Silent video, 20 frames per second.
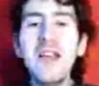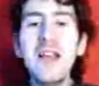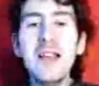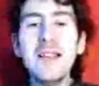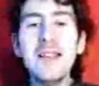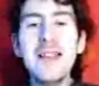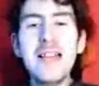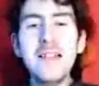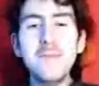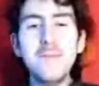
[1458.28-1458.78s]

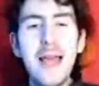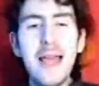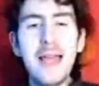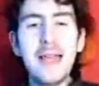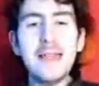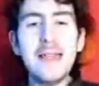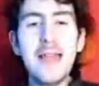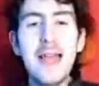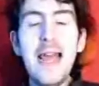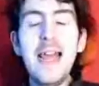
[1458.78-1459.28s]
Because let's
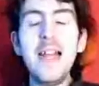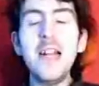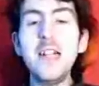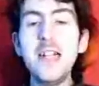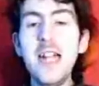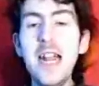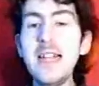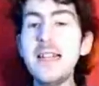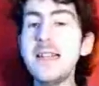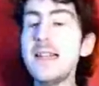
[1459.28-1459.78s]
face it, if
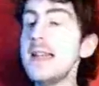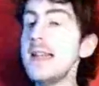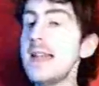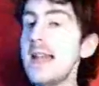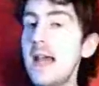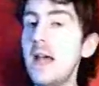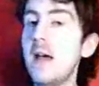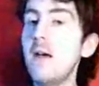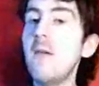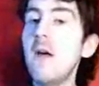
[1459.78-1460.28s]
she didn't
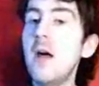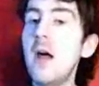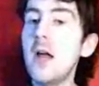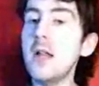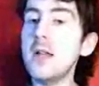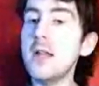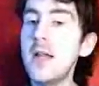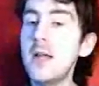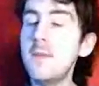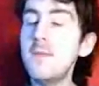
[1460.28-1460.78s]
kill
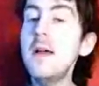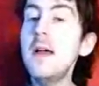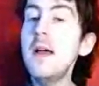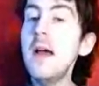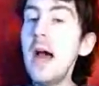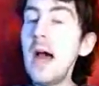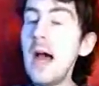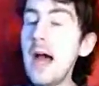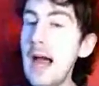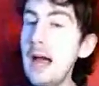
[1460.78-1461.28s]
one of them,
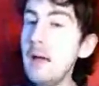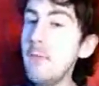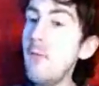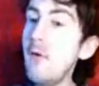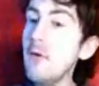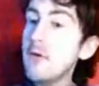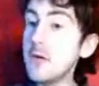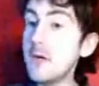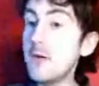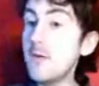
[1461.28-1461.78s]
I
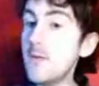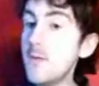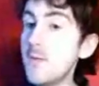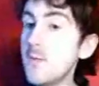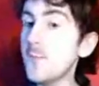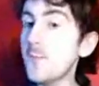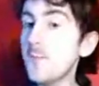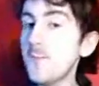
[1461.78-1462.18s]
would have.